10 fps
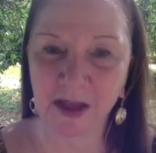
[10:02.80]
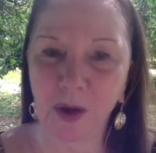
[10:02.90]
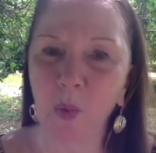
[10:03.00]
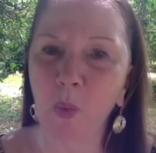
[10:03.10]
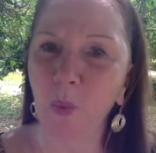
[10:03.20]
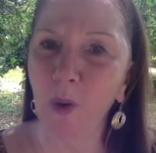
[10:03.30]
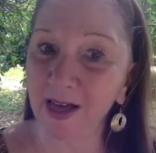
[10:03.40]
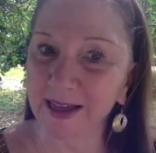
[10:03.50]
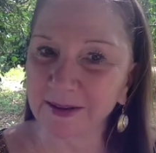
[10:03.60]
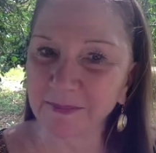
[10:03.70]

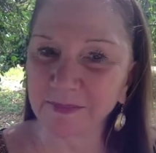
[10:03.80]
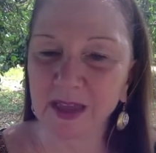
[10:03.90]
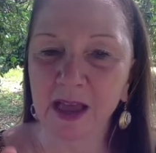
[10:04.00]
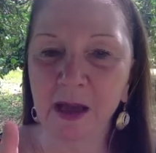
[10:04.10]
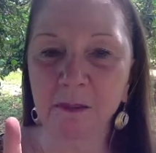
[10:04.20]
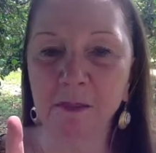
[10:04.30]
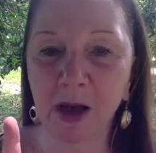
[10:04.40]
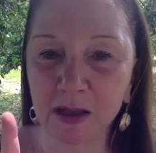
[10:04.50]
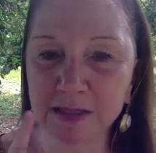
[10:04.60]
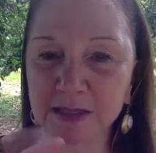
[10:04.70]
Why?
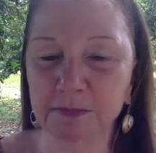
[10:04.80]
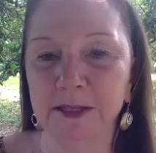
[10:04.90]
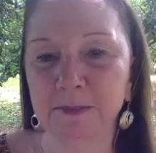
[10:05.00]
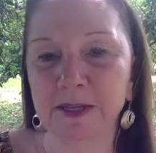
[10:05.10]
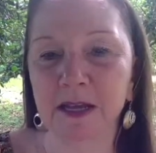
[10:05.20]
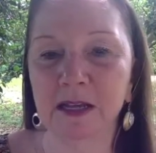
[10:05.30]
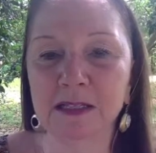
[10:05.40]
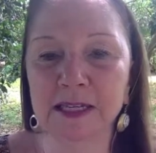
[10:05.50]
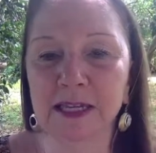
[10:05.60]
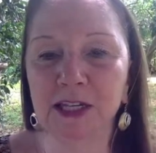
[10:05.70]
Possibly
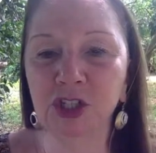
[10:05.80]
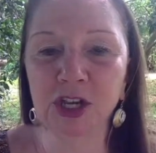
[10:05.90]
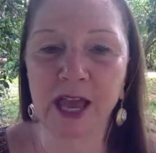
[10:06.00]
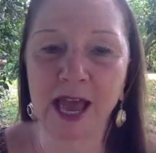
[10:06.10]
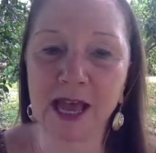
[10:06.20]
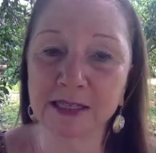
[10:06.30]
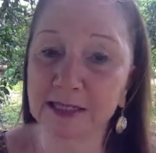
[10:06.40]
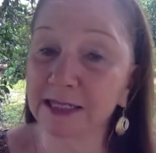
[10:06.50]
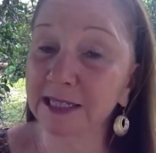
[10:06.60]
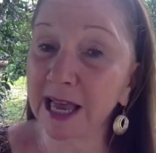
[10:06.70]
because each
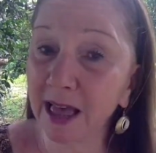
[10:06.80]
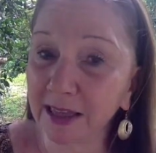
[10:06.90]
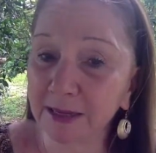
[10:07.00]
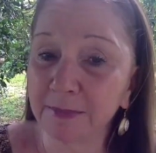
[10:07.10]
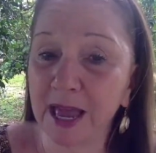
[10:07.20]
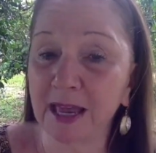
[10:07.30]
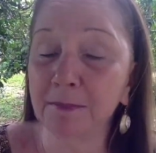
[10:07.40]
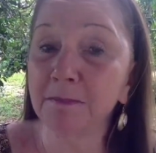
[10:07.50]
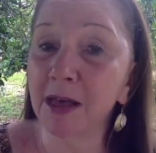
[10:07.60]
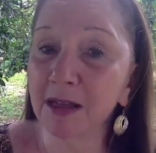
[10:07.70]
has the time
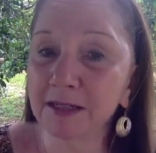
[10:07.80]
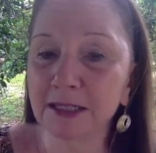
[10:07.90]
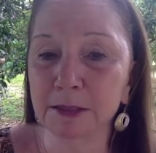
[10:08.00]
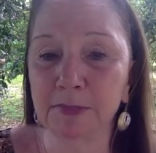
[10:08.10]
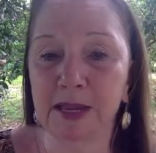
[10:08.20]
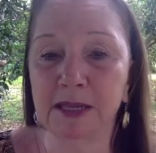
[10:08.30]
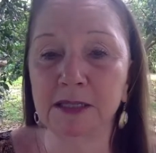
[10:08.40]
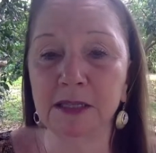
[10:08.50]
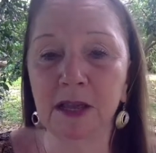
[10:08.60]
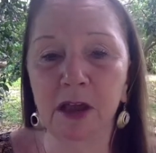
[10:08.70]
and mind
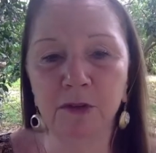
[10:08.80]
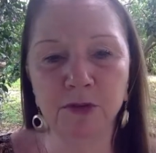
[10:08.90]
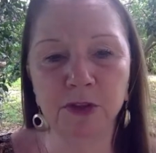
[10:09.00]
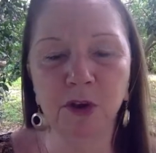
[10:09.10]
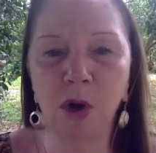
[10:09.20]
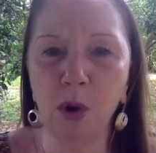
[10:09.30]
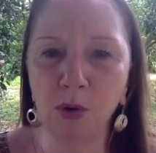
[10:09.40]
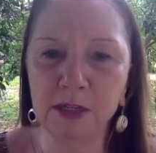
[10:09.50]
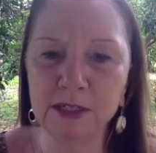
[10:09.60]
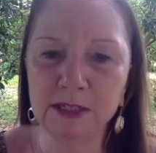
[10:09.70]
space for their
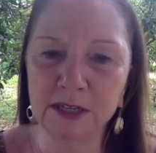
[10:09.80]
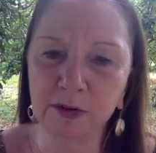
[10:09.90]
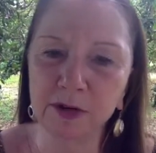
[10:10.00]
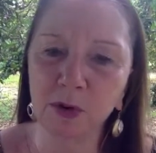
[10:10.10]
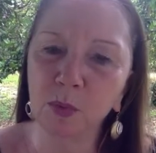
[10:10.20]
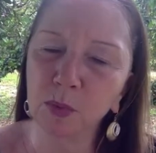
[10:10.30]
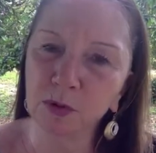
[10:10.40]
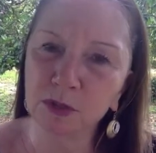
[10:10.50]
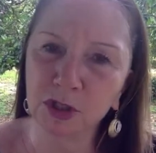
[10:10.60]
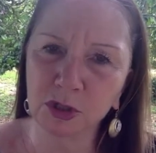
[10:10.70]
own interior
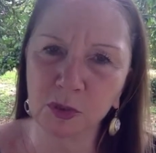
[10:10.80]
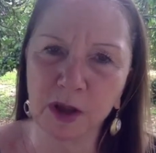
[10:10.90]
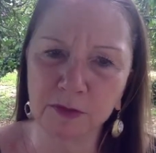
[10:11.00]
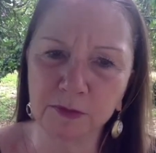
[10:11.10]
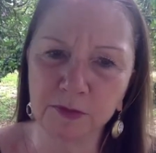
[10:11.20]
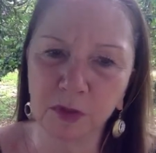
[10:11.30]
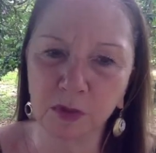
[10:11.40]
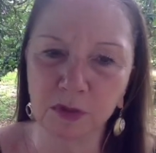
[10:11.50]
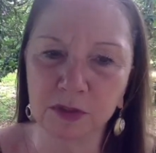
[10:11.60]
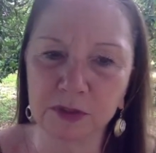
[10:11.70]
world to
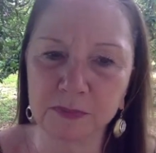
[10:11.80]
unfold.